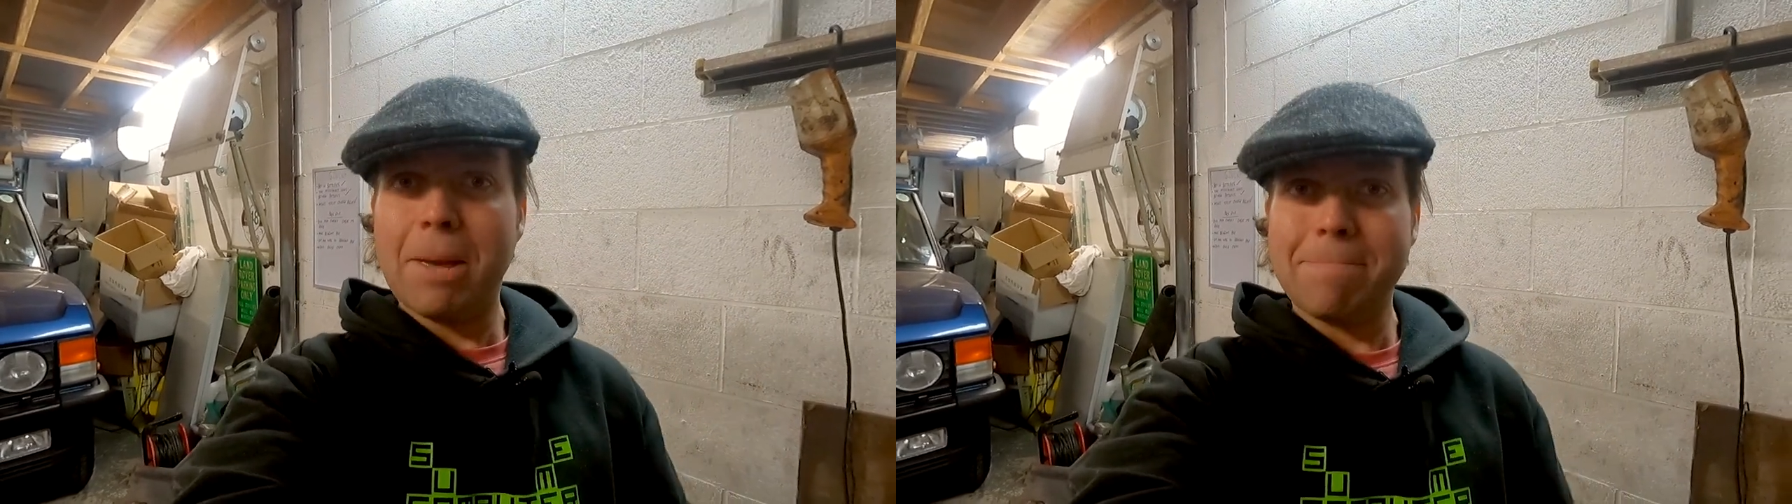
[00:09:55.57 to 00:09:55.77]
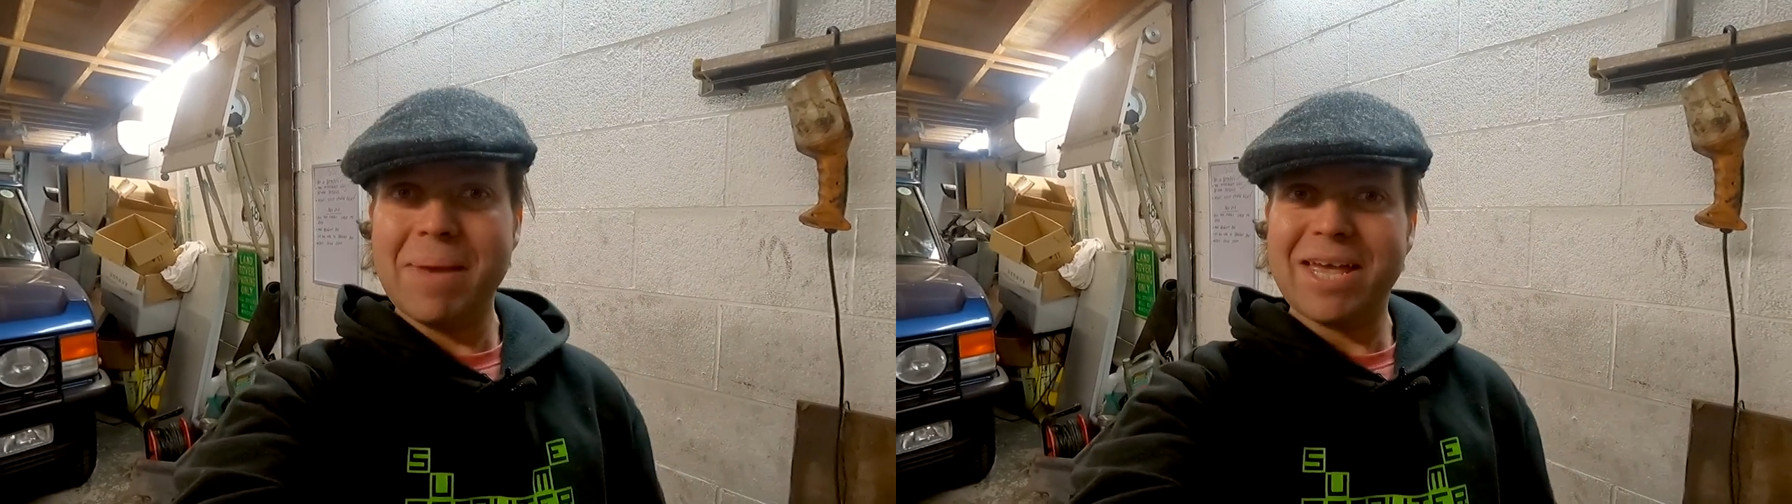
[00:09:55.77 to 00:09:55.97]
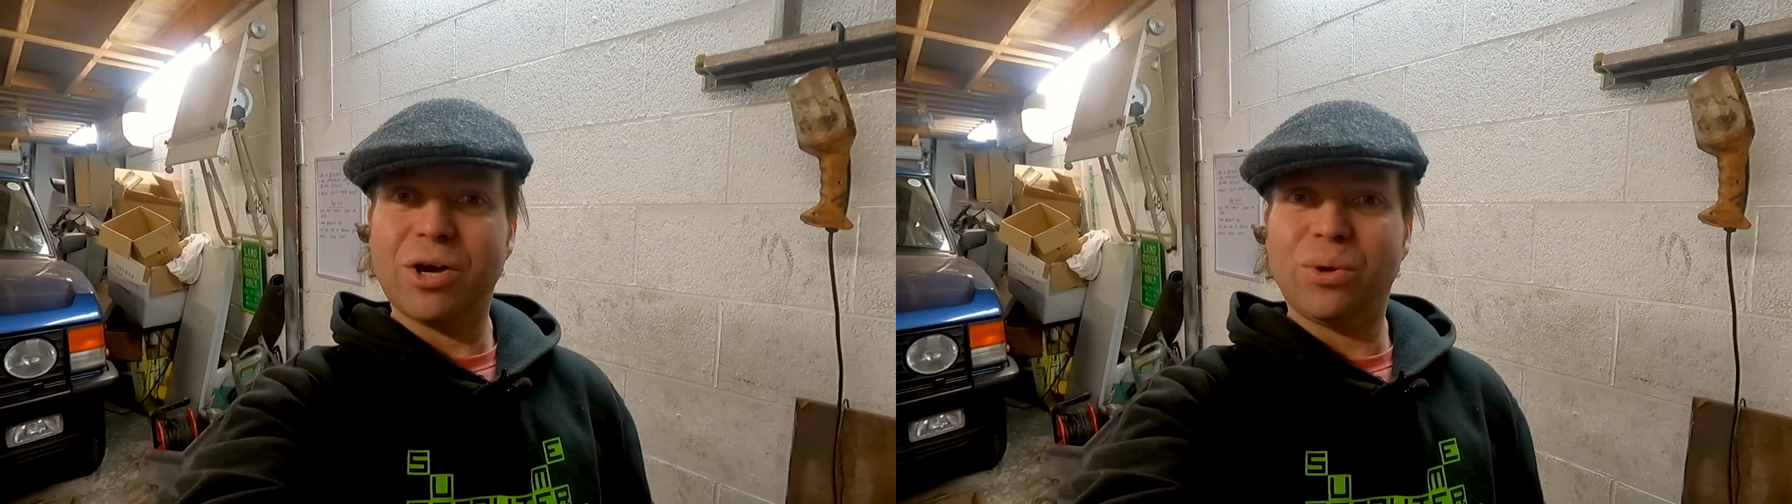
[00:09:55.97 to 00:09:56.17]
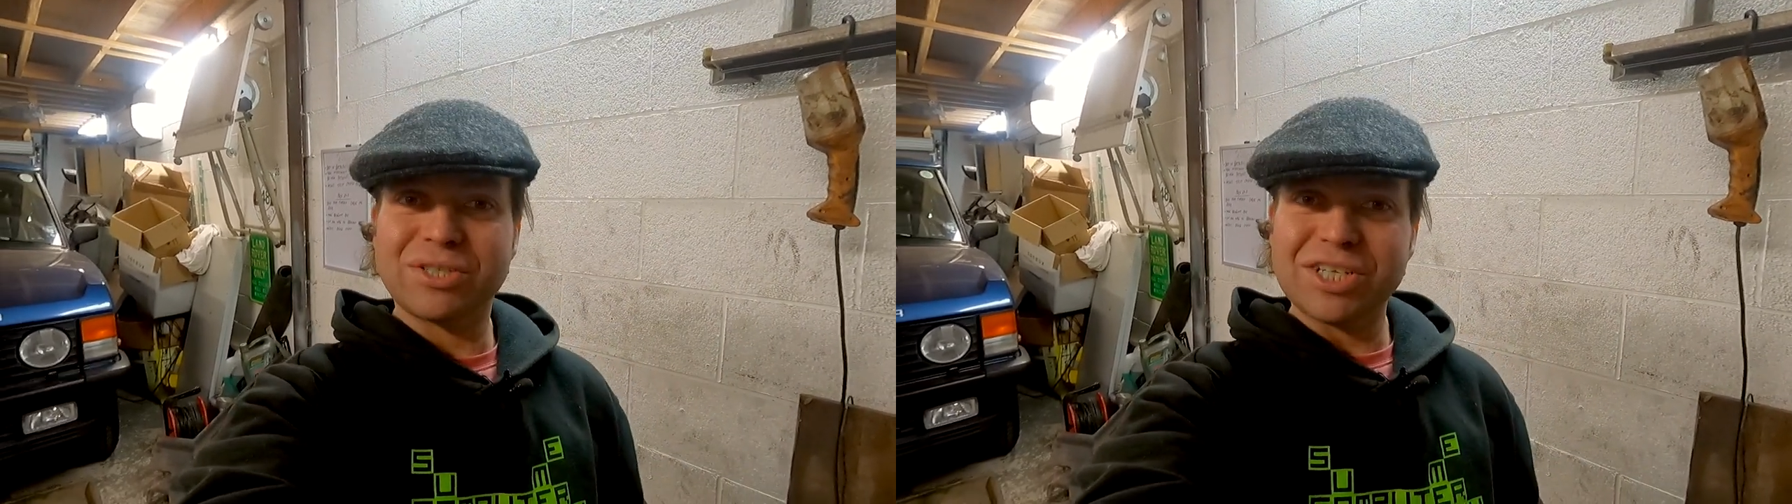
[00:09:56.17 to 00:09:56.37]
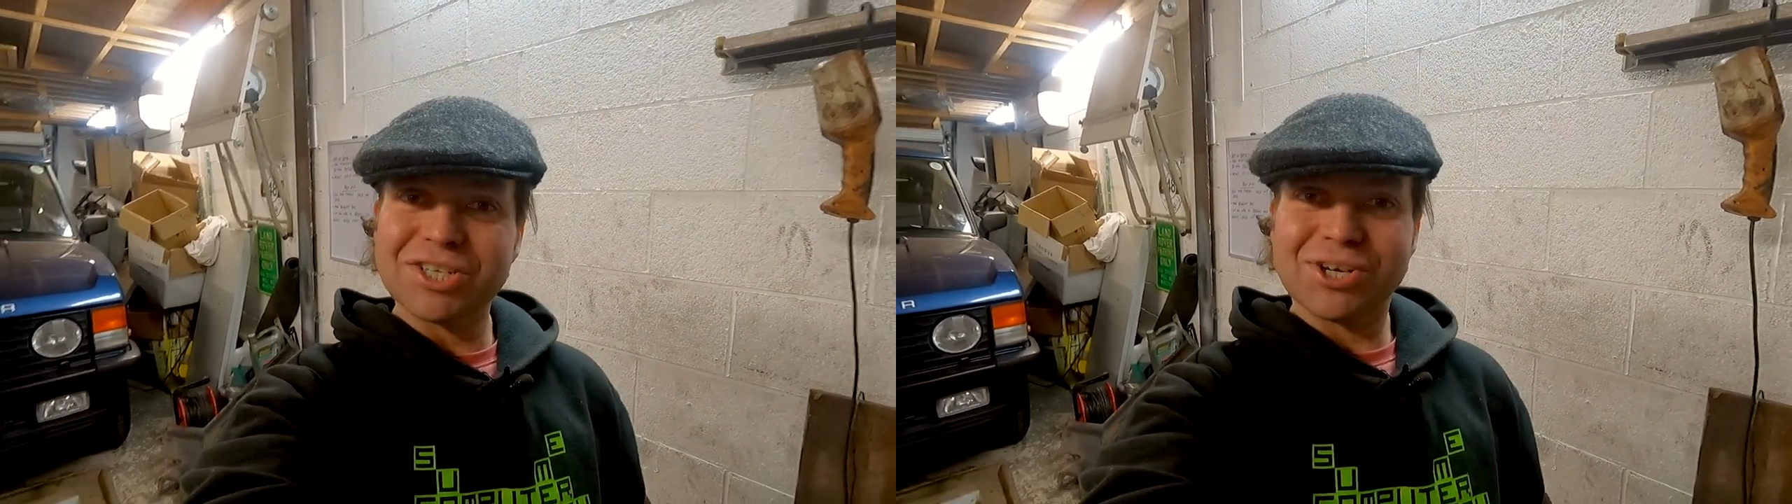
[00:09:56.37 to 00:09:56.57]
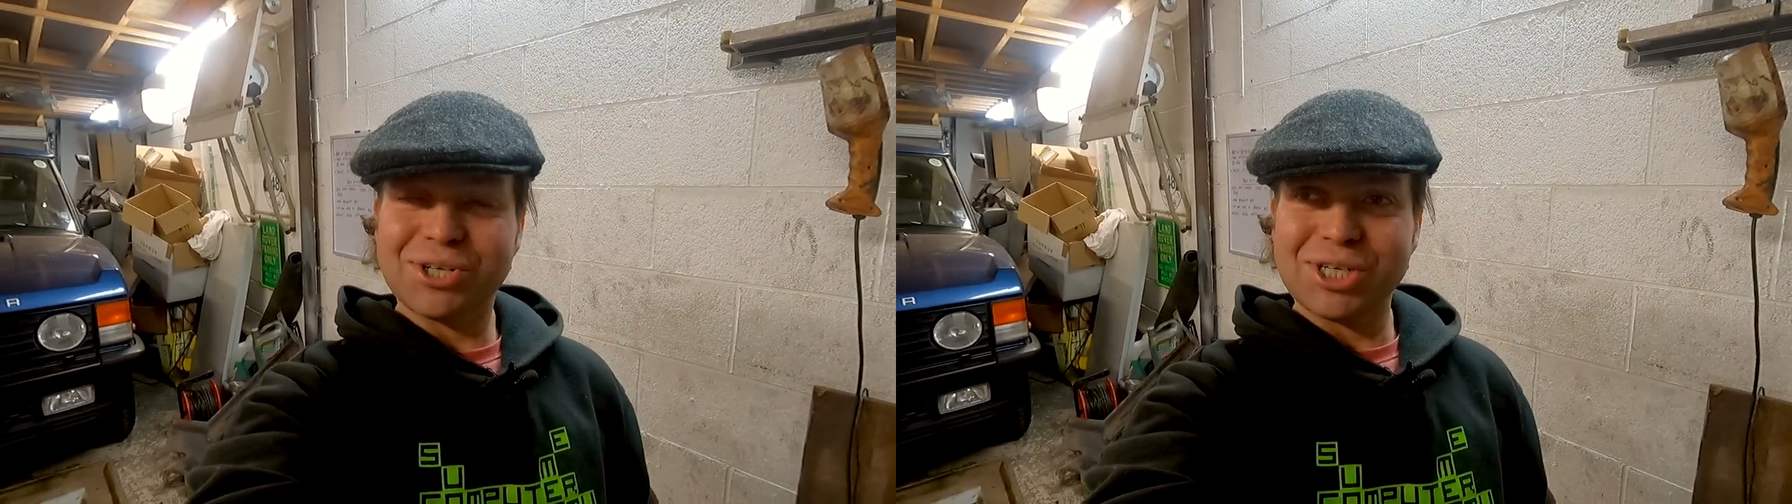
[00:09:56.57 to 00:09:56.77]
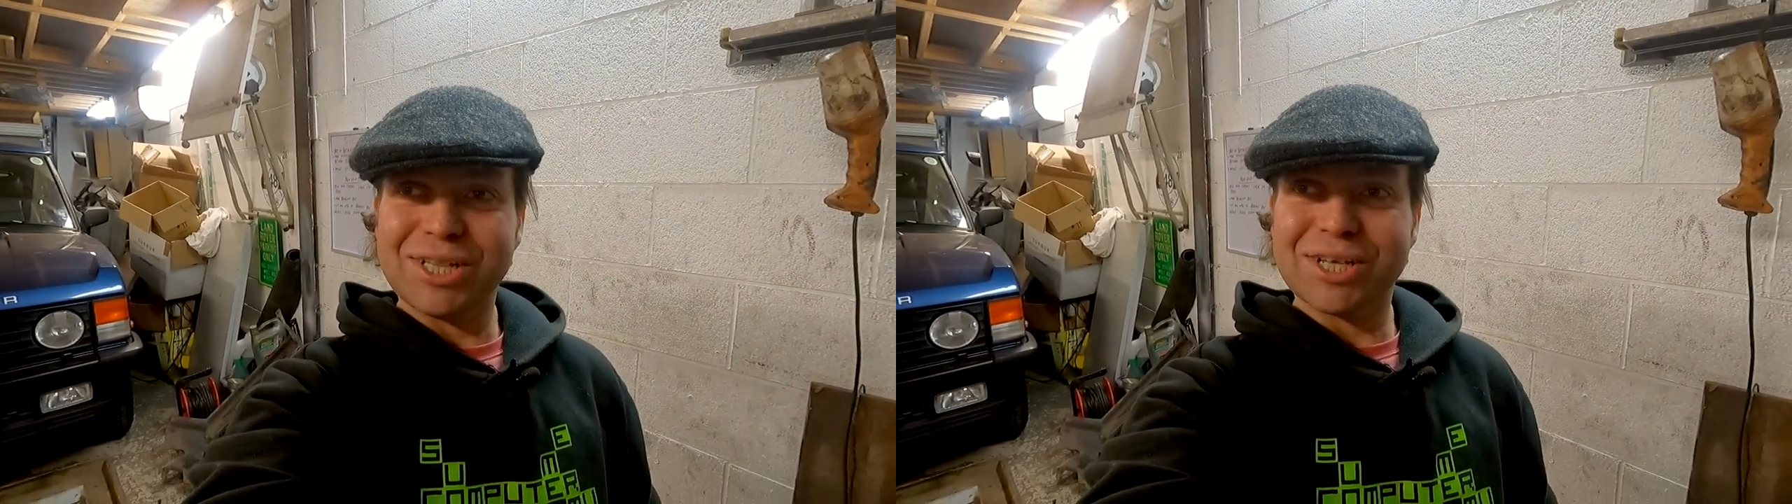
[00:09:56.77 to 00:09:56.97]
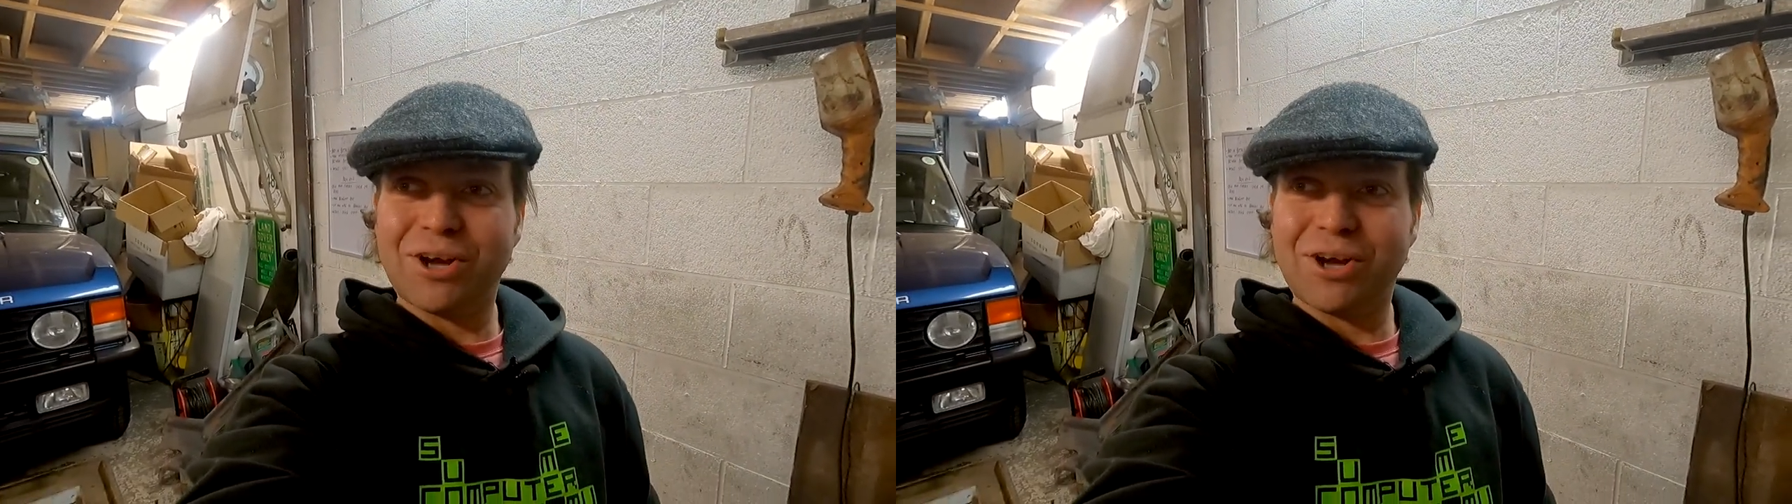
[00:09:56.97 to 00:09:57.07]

a big old discussion in the